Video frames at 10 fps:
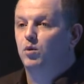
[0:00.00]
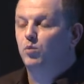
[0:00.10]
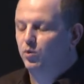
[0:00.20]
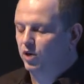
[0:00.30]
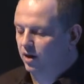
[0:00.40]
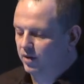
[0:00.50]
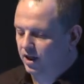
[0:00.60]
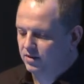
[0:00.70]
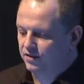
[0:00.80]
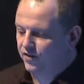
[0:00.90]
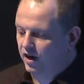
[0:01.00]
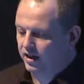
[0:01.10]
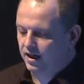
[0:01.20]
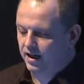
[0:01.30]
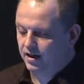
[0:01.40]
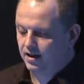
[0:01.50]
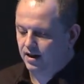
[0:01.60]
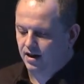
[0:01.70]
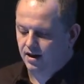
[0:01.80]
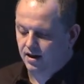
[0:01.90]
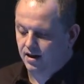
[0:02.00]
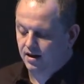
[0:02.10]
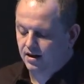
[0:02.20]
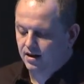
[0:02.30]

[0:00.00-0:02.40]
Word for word: And we were coming up to finaling, uh,